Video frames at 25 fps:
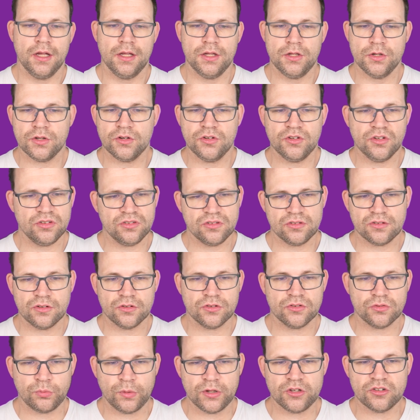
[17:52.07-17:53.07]
you can just
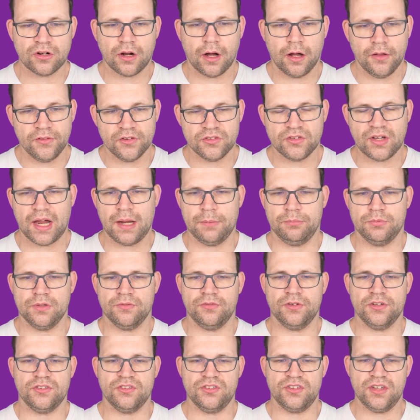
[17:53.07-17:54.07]
switch on the types
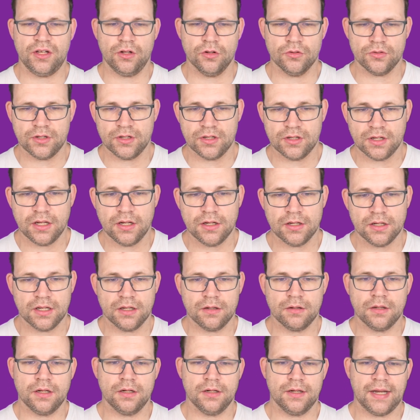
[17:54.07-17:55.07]
if it's sealed and
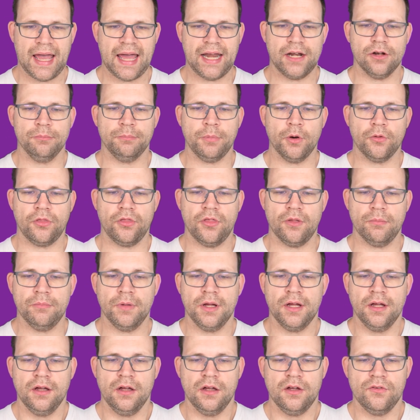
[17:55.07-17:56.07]
handle both of them
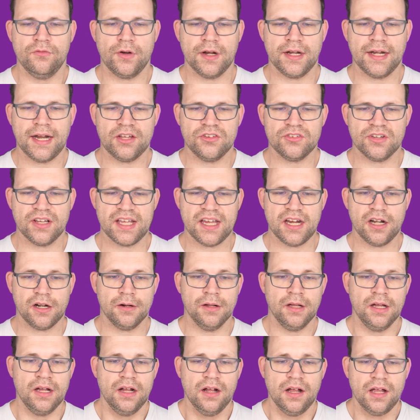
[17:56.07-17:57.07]
very nicely here.